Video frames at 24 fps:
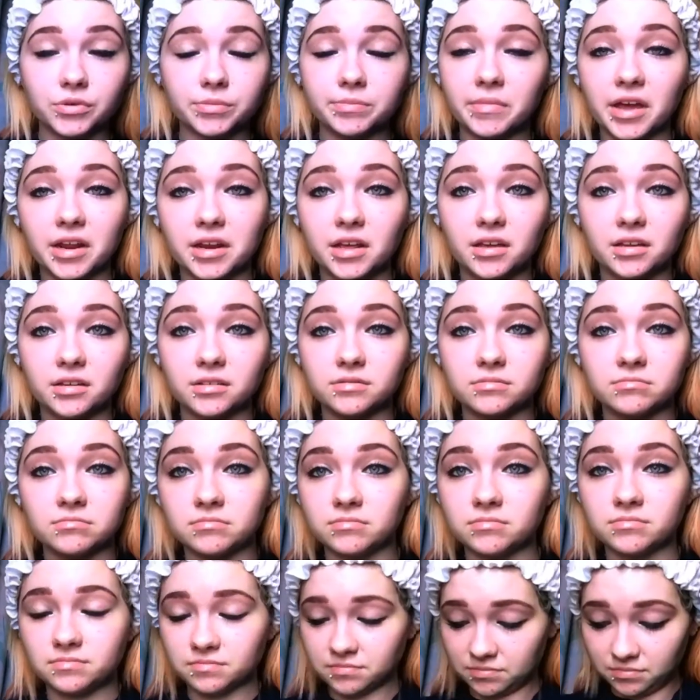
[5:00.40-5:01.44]
the
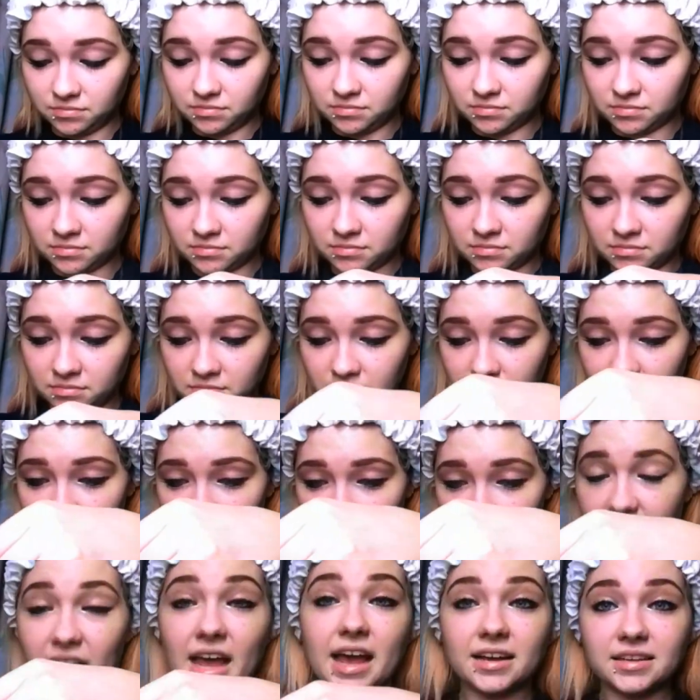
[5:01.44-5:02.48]
remaining
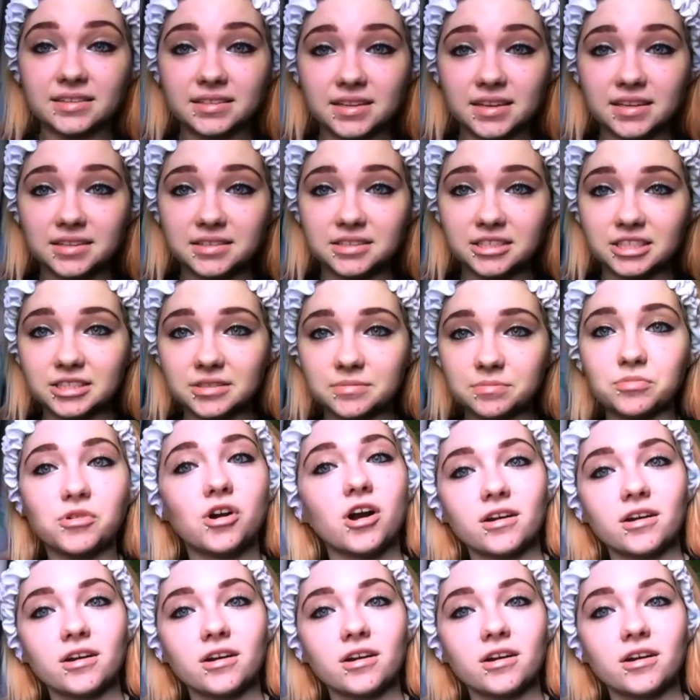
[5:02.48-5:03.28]
excess